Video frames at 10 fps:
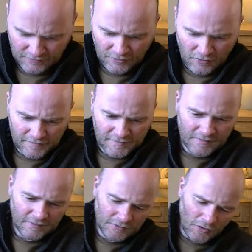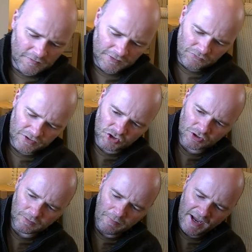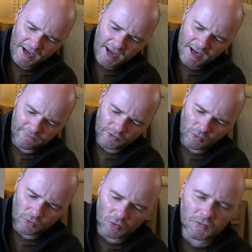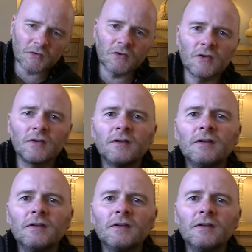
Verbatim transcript: Not not an original bag, of course.